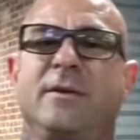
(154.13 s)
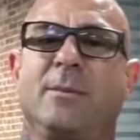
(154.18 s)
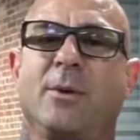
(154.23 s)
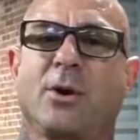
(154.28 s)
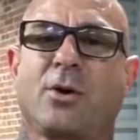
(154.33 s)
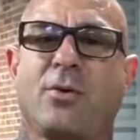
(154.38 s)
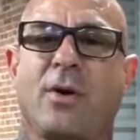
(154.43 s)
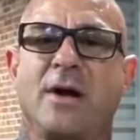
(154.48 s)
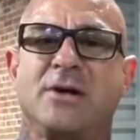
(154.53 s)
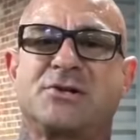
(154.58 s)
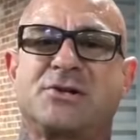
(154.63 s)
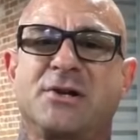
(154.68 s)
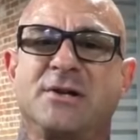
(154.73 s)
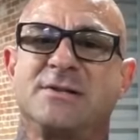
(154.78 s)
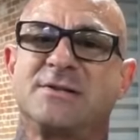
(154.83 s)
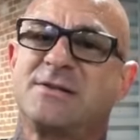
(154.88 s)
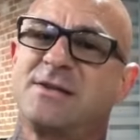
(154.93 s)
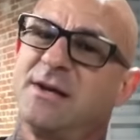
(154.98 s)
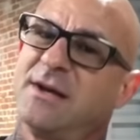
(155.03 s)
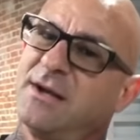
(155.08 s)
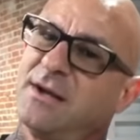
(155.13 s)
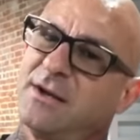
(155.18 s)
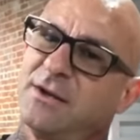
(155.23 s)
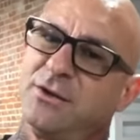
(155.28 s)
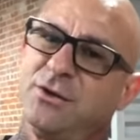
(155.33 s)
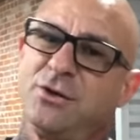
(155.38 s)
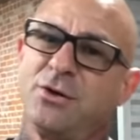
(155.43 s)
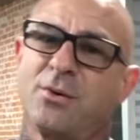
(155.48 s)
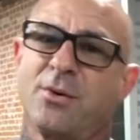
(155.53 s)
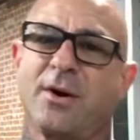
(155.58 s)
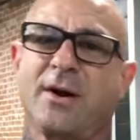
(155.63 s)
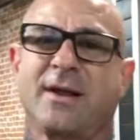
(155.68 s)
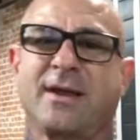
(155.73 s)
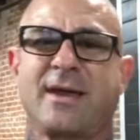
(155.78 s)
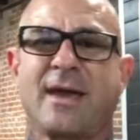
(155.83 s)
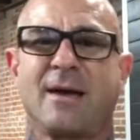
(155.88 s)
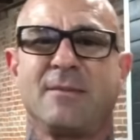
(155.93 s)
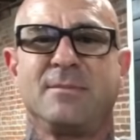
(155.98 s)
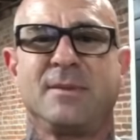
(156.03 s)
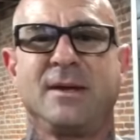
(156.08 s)
any more questions, you know where to
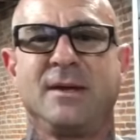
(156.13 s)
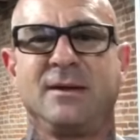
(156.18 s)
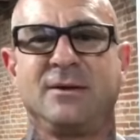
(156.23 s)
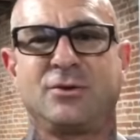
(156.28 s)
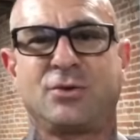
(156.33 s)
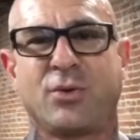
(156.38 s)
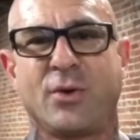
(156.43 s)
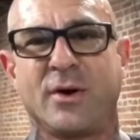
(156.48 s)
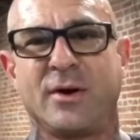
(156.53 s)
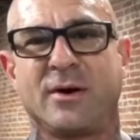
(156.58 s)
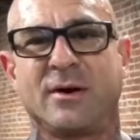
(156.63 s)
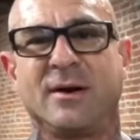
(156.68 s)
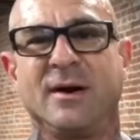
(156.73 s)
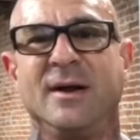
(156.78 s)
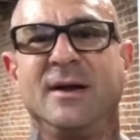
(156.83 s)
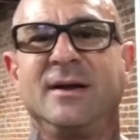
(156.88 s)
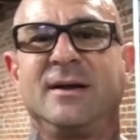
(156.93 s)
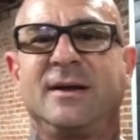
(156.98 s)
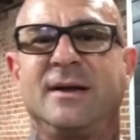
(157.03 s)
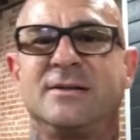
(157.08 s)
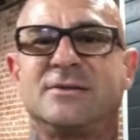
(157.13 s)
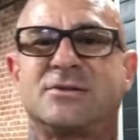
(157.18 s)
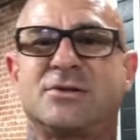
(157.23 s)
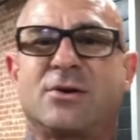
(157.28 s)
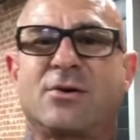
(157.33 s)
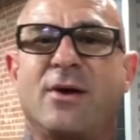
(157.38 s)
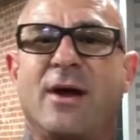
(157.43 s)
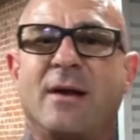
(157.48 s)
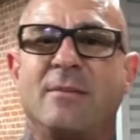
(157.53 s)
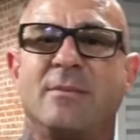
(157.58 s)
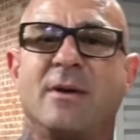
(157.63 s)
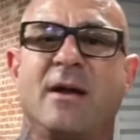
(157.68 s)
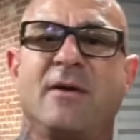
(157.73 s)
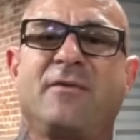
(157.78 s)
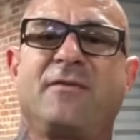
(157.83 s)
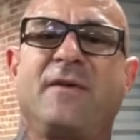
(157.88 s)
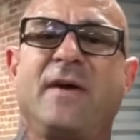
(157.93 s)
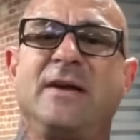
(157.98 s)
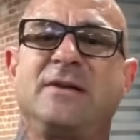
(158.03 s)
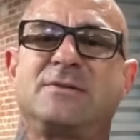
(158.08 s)
get me: Twitter, Instagram,
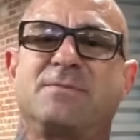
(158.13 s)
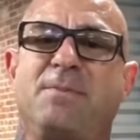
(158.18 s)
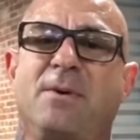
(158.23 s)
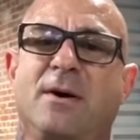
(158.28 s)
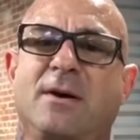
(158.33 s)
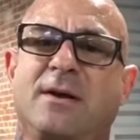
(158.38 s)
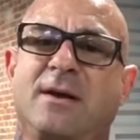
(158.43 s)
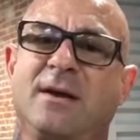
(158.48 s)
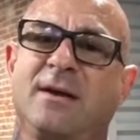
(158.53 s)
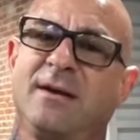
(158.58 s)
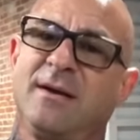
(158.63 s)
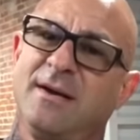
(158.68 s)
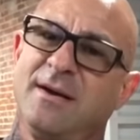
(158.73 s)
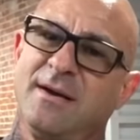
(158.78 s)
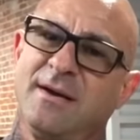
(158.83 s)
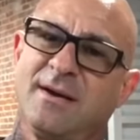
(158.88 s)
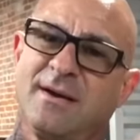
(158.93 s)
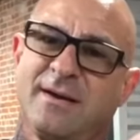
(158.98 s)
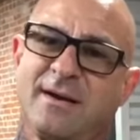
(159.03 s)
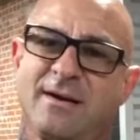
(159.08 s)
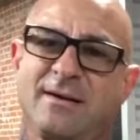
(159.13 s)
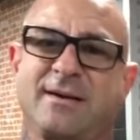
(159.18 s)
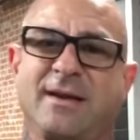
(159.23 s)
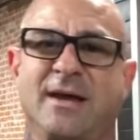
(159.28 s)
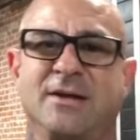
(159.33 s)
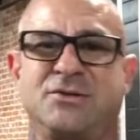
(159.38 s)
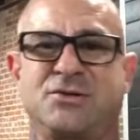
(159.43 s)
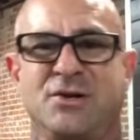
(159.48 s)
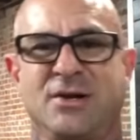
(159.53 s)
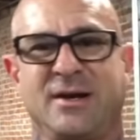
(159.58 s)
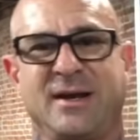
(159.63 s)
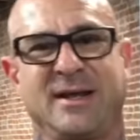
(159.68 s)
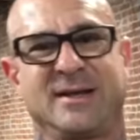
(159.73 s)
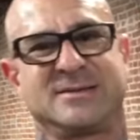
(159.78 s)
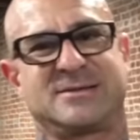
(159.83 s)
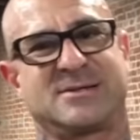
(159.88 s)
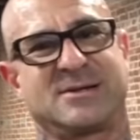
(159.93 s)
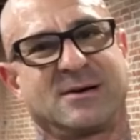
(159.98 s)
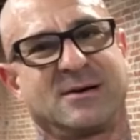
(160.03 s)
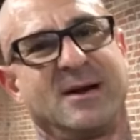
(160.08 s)
Facebook, and I'll get you an
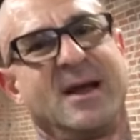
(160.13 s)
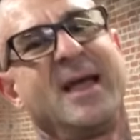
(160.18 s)
answer